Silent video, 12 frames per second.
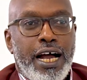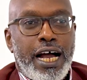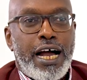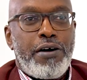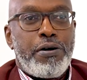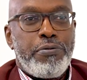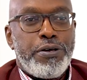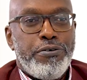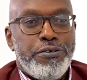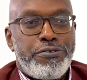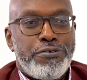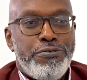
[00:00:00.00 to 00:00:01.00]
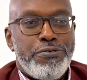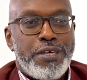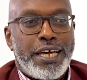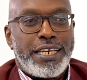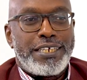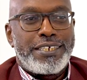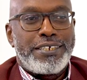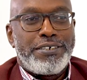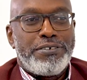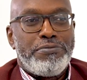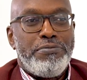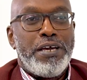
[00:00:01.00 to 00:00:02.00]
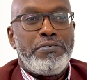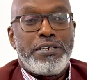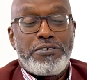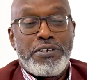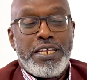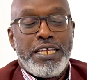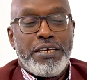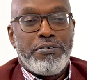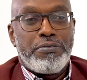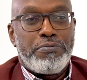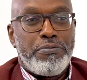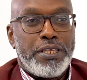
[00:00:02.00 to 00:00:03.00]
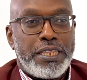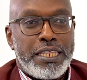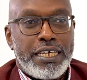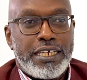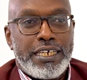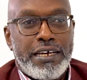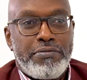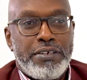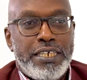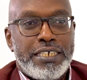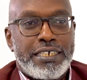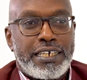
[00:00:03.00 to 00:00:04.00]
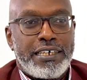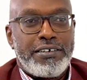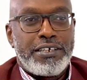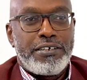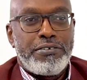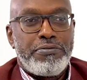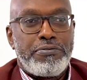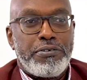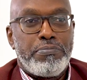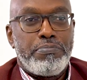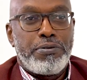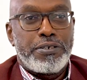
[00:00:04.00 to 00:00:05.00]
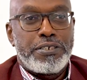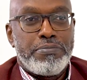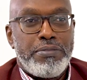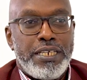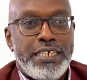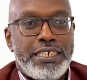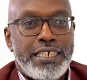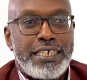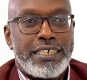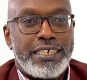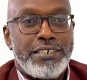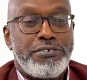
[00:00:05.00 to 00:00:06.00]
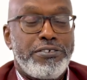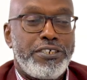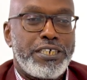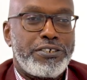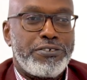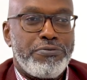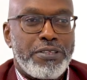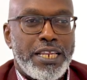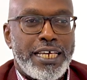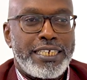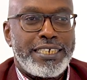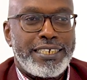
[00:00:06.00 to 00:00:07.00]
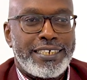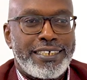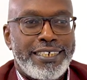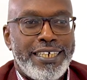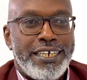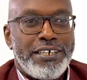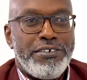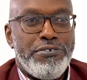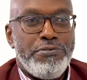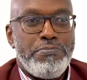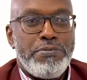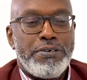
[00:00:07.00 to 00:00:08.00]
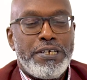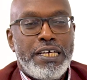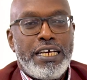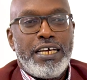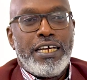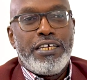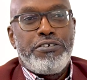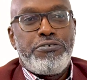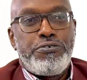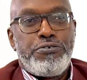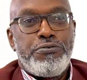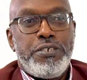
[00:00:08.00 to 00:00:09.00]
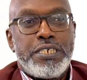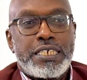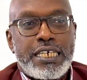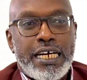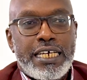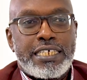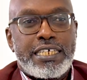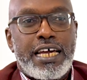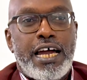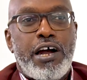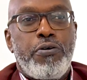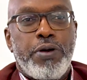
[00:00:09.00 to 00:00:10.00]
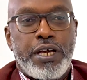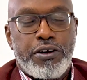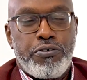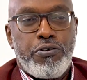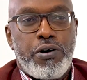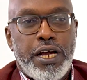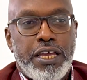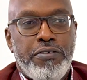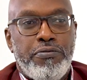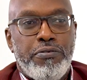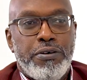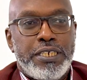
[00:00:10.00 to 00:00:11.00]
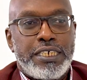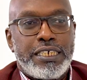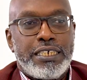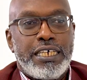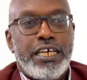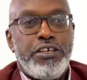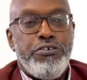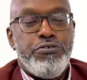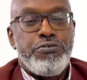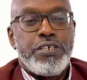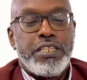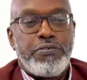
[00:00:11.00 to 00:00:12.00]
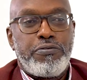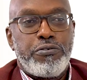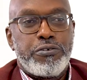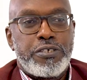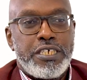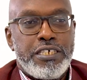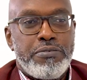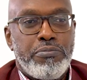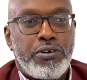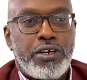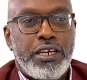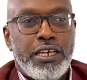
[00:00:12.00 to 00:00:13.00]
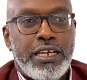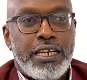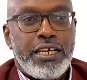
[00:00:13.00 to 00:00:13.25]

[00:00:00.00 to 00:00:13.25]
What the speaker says: How are we going to do that? We have a training with Davide Zaccarello from Poxibilita in conjunction with Lattice Group to discuss how we can grow our influence using the 4Cs model.